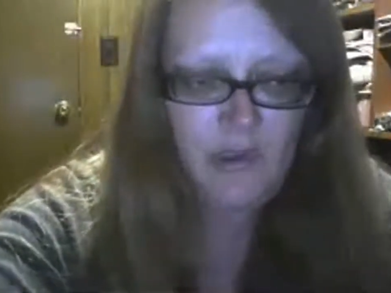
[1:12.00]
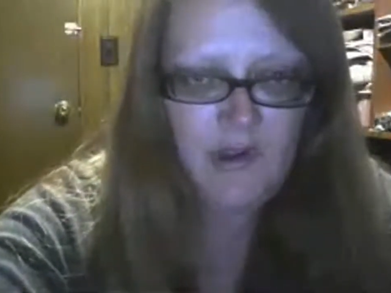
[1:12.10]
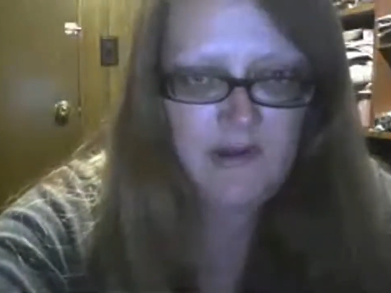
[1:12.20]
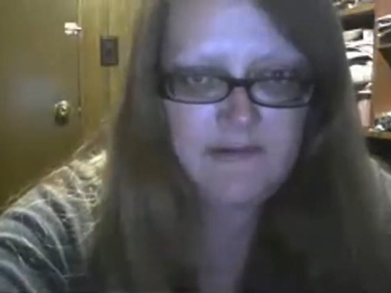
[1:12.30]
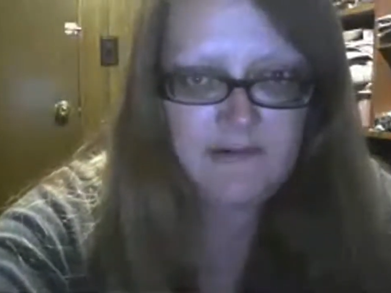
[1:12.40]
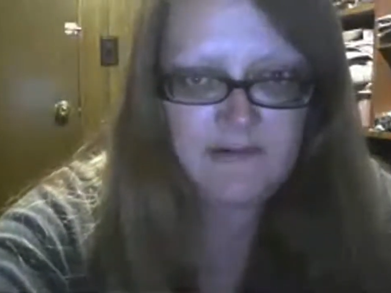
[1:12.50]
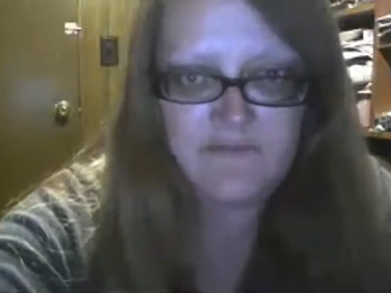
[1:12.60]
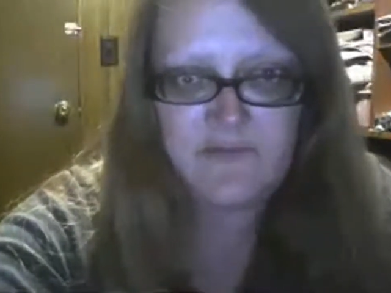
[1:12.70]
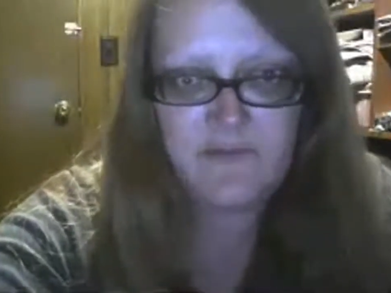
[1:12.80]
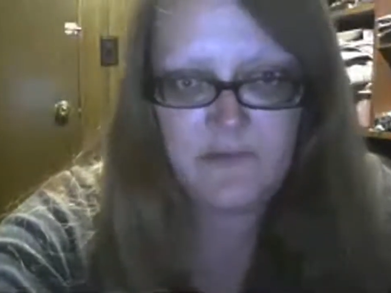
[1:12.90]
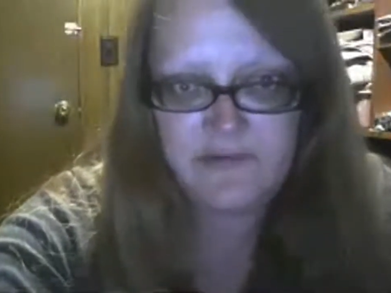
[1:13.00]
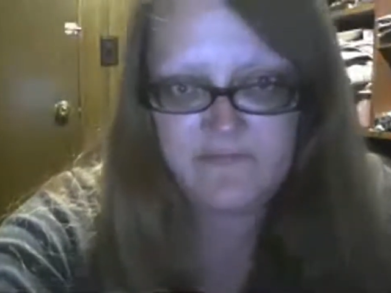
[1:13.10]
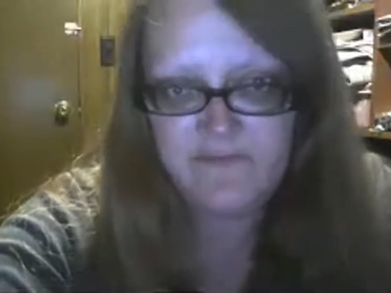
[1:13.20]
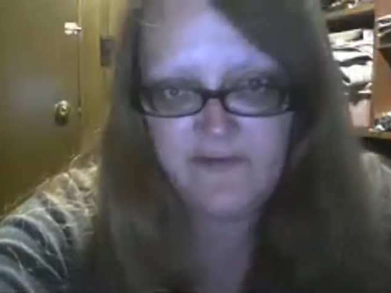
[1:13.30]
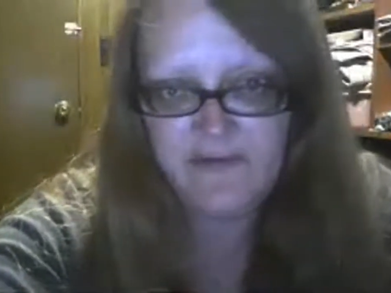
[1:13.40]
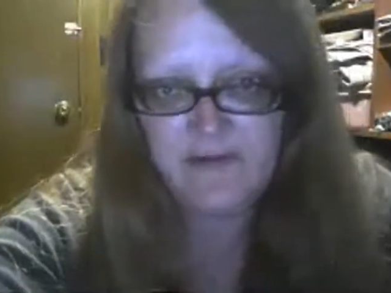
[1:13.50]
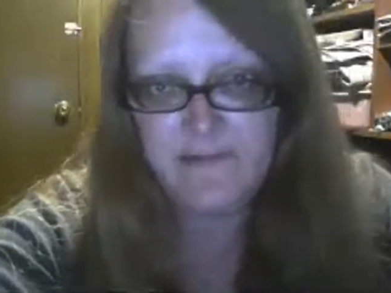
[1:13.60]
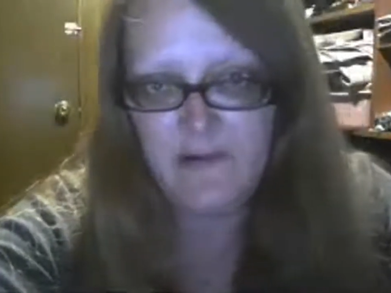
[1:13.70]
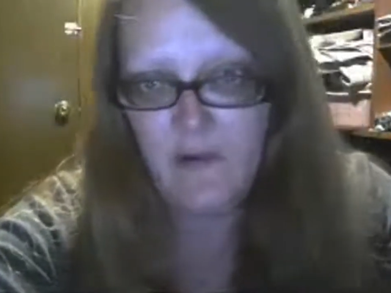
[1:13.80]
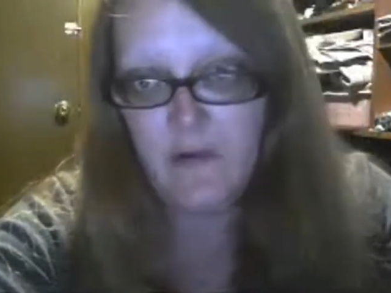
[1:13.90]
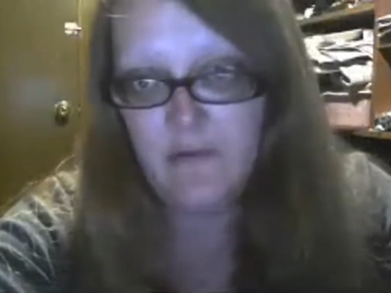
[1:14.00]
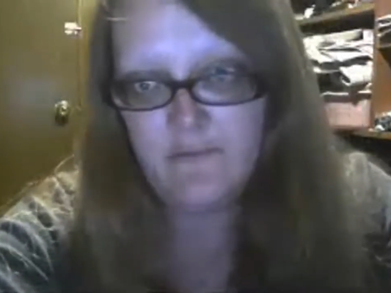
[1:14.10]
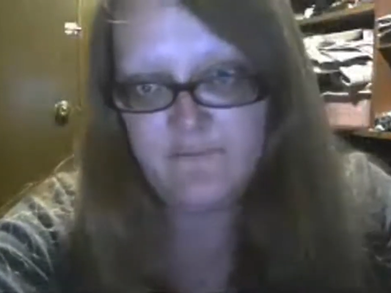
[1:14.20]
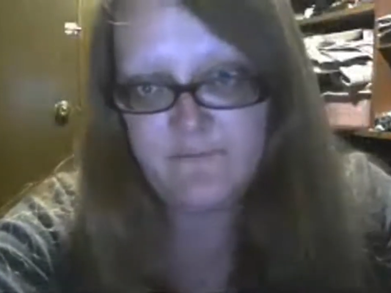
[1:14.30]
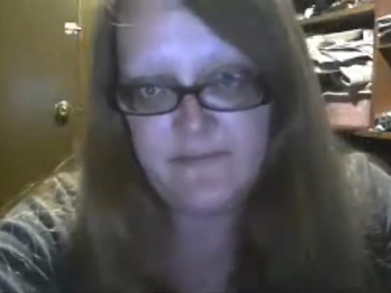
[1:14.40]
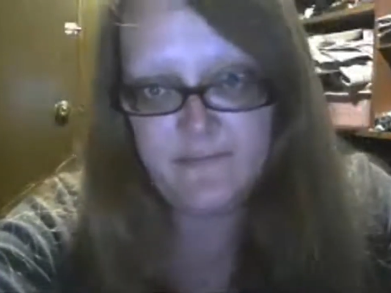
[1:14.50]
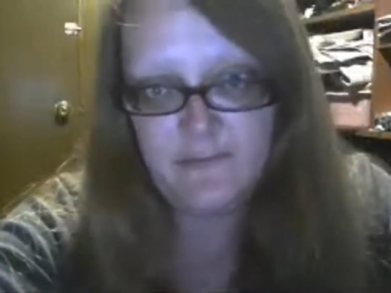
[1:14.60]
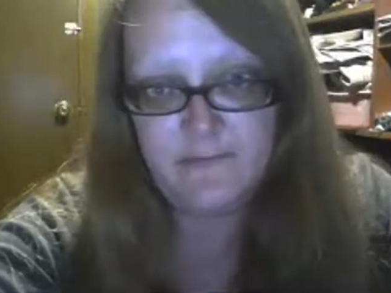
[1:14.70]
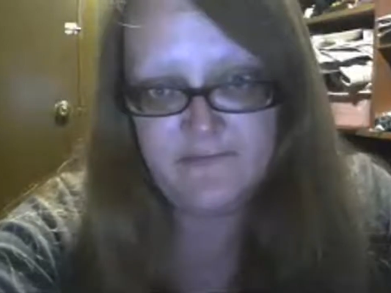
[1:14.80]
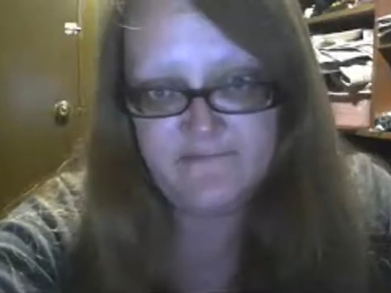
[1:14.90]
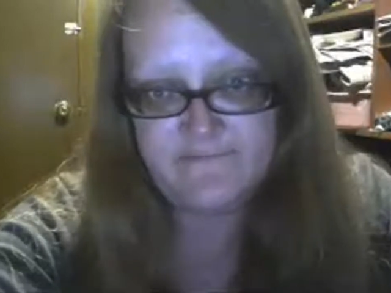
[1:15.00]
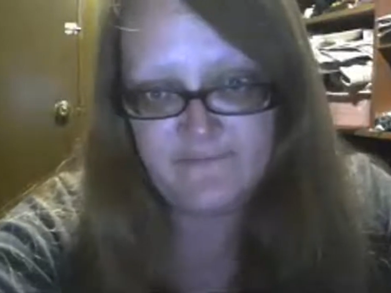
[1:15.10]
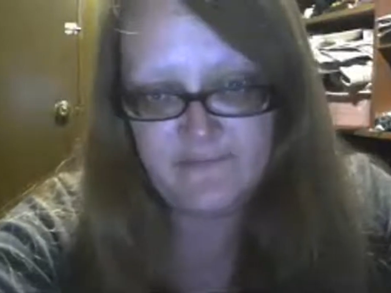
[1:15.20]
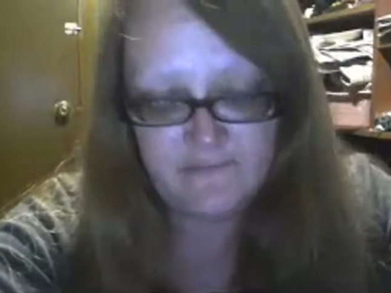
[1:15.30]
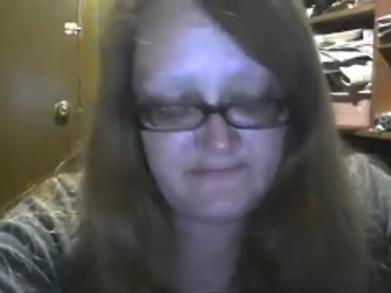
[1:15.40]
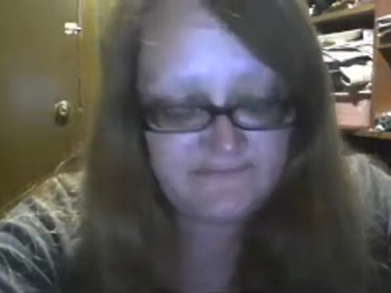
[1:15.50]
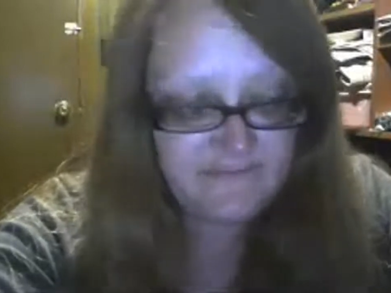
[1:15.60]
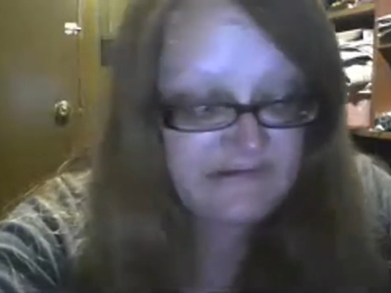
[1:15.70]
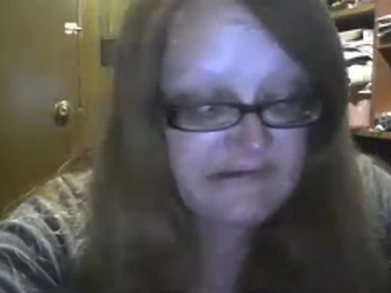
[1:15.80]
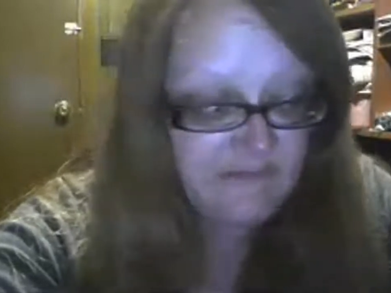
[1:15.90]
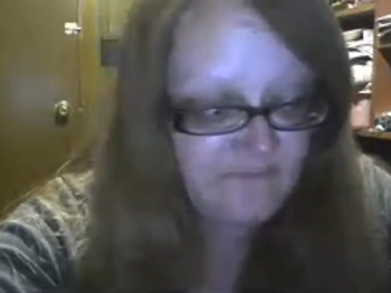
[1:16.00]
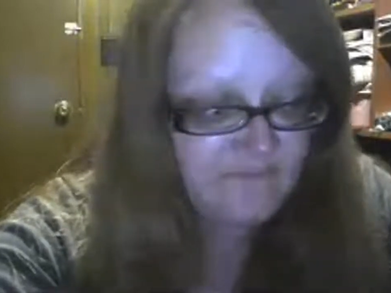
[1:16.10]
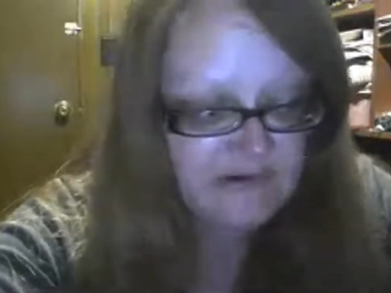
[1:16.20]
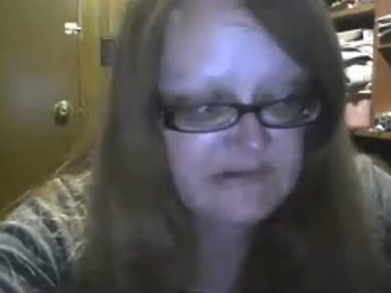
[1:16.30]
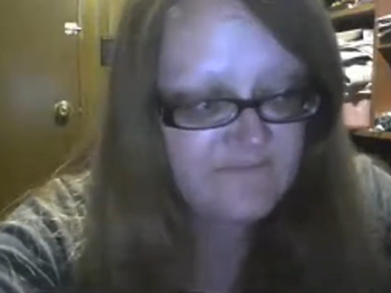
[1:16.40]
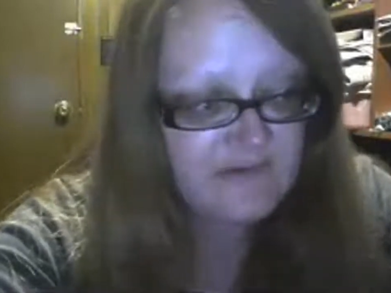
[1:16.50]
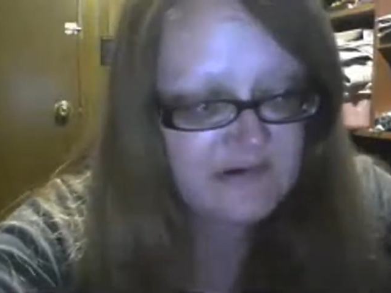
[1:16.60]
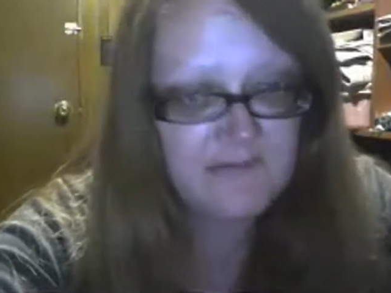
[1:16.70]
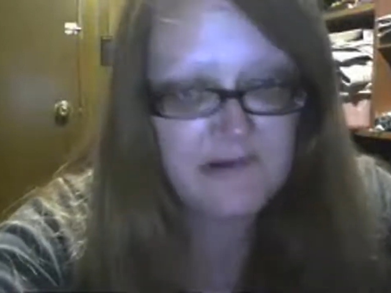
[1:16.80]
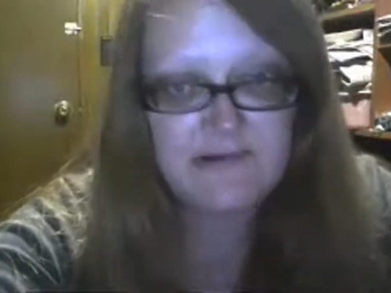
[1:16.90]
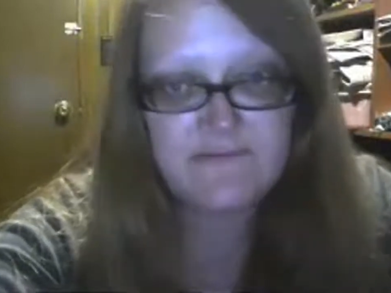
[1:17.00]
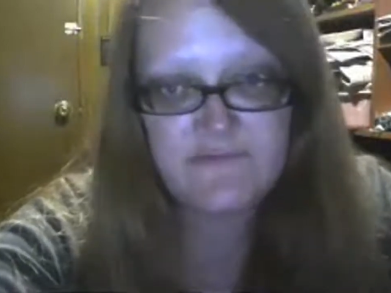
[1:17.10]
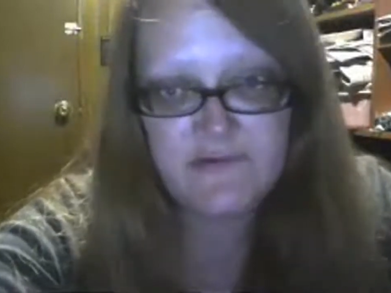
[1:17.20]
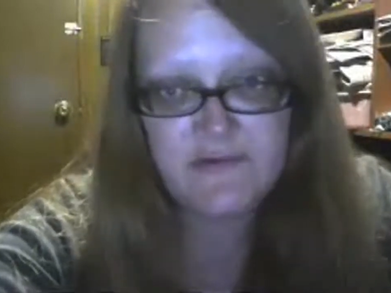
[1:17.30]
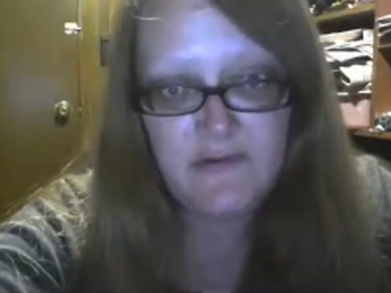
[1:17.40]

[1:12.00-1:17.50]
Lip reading: I dare say we could say that about all those people who post the fundraiser. Thank you very, very much.